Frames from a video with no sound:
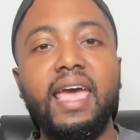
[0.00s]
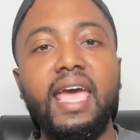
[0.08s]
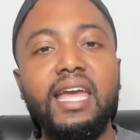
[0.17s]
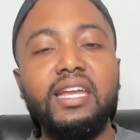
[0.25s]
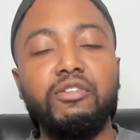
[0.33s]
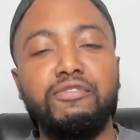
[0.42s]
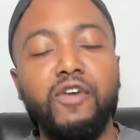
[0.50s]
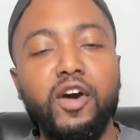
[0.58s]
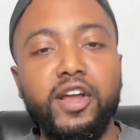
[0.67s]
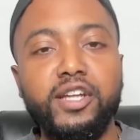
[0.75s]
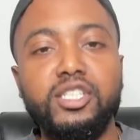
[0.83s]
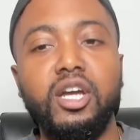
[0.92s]
in the
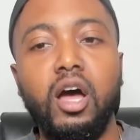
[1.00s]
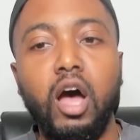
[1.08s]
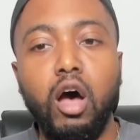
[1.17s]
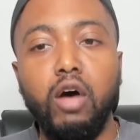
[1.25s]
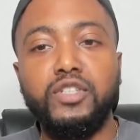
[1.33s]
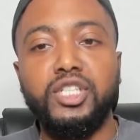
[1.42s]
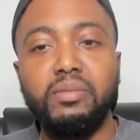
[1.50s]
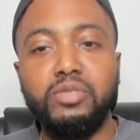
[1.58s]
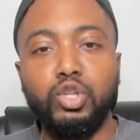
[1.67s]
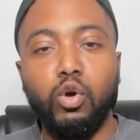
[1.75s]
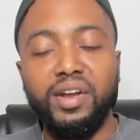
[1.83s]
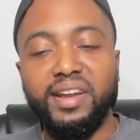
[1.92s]
footage of Jim
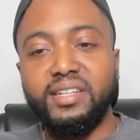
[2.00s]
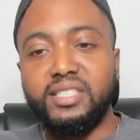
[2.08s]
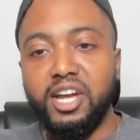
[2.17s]
Jordan